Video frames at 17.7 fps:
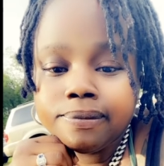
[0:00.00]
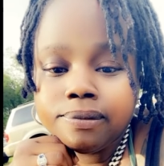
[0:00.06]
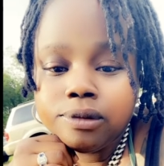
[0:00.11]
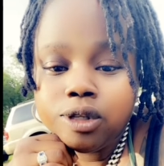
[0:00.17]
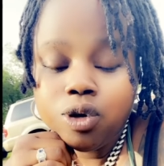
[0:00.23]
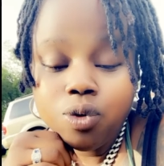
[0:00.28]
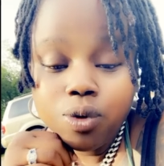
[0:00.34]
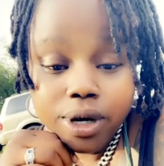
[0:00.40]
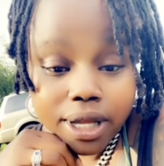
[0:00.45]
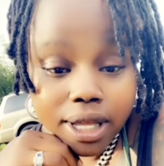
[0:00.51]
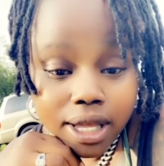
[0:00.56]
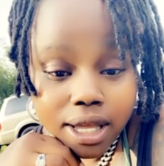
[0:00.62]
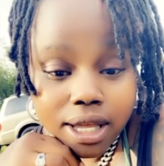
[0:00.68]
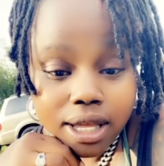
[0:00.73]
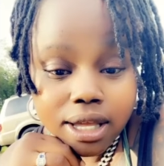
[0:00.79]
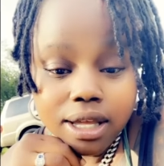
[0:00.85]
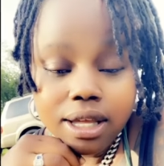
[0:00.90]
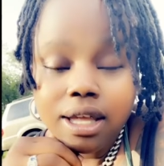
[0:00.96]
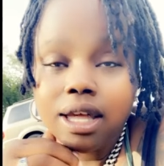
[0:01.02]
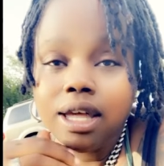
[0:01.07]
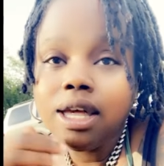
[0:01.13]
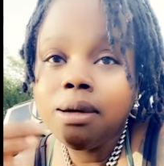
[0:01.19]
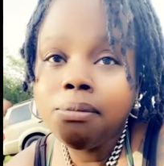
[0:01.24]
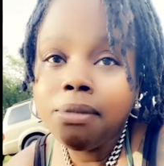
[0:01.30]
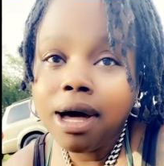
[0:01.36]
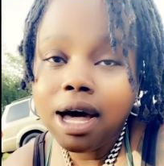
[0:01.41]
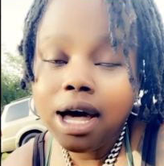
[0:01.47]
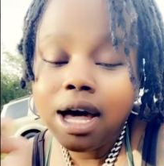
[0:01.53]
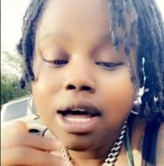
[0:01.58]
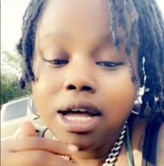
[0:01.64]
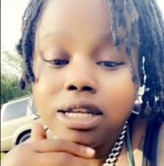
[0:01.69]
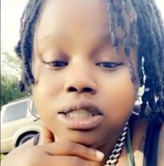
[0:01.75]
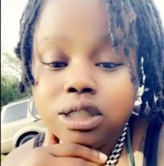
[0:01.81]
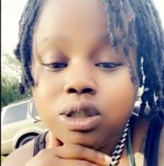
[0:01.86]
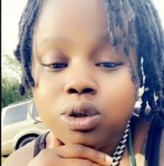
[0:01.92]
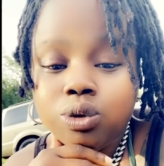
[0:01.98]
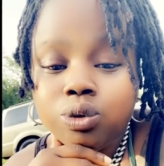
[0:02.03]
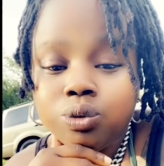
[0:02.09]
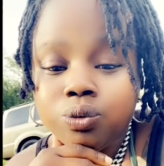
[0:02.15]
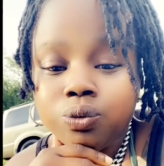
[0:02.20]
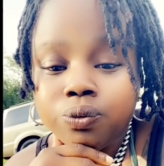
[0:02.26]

You a king in my eyes too.